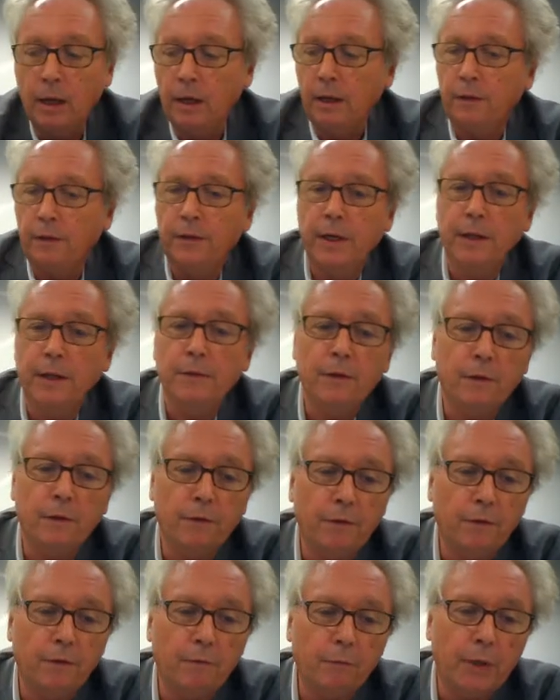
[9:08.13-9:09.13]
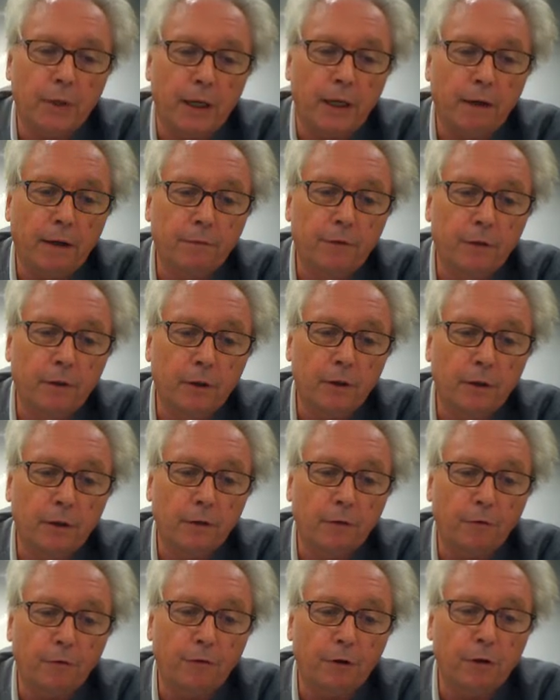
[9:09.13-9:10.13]
Then we have the
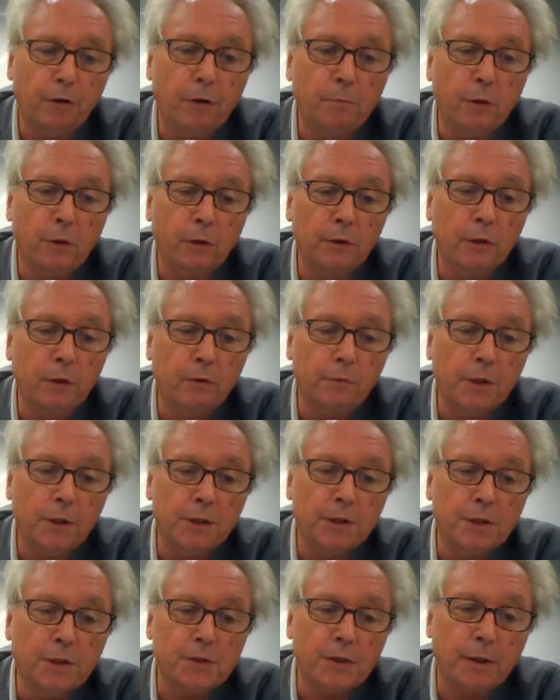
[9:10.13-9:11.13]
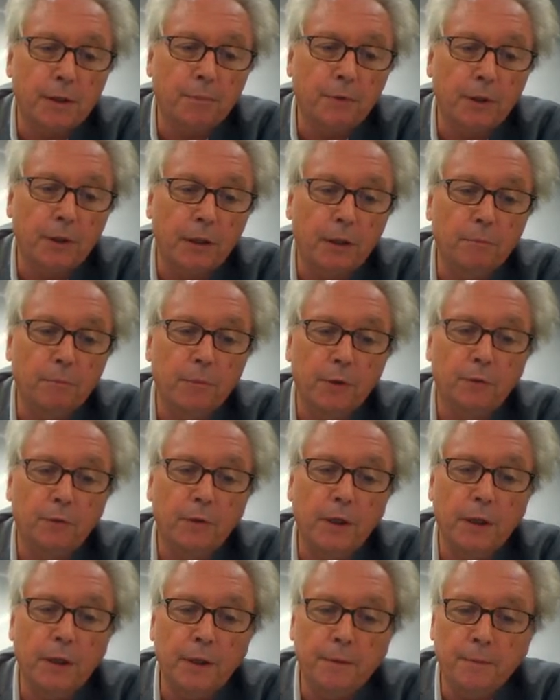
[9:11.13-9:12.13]
third model, which is something in
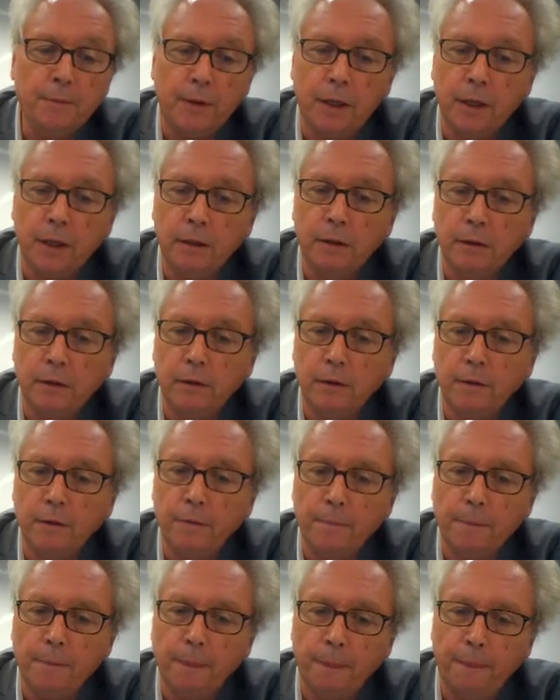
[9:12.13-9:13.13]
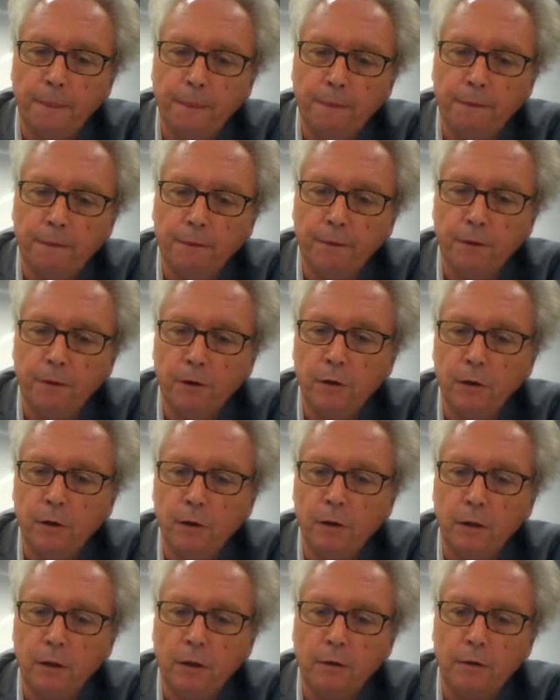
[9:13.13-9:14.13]
between, and
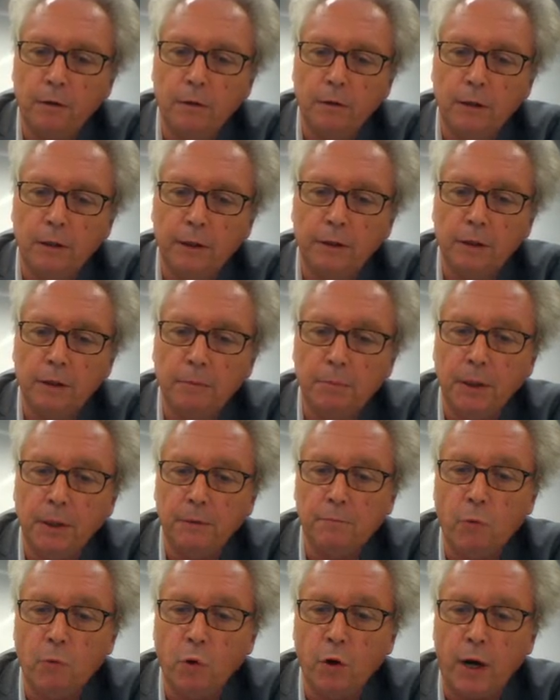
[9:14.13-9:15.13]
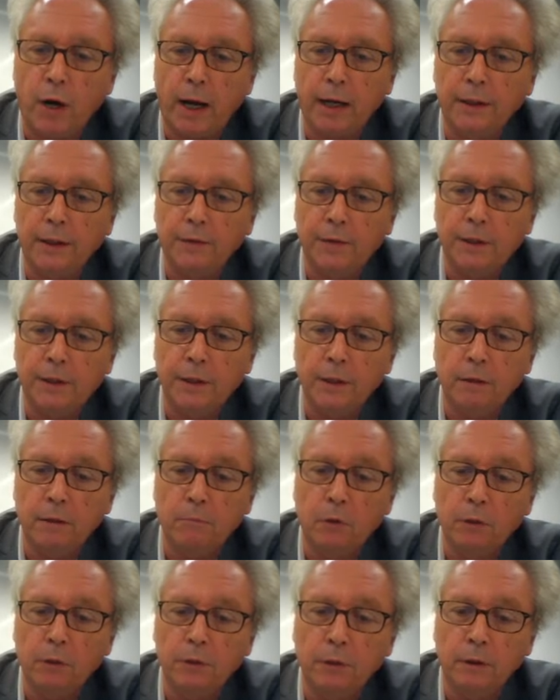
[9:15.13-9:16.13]
a little bit more ideal
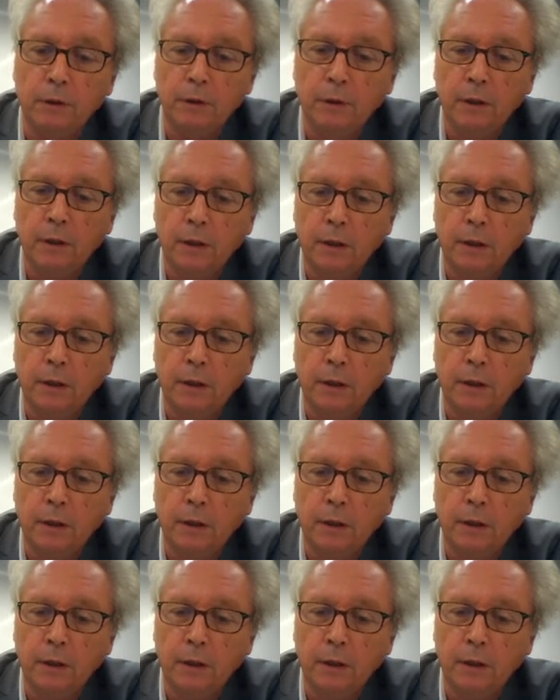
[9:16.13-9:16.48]
model,